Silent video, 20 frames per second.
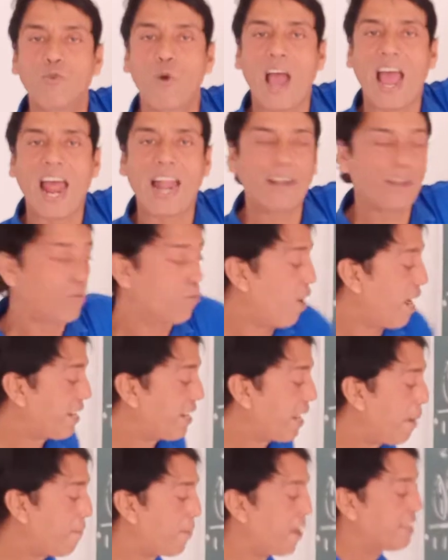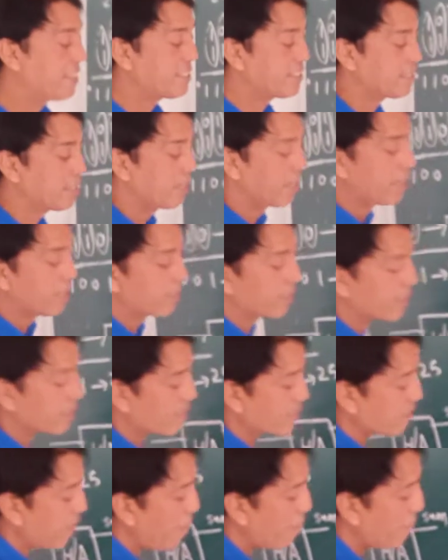to add, what happens? The
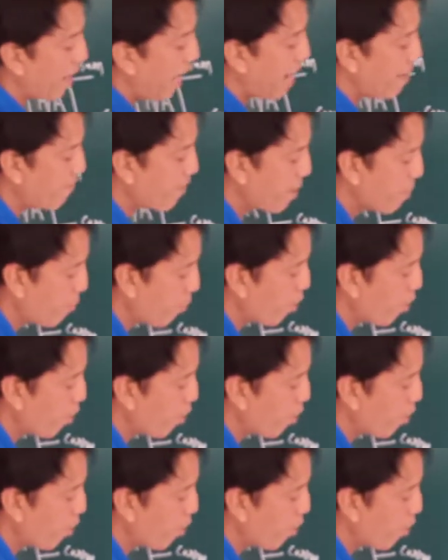sum line will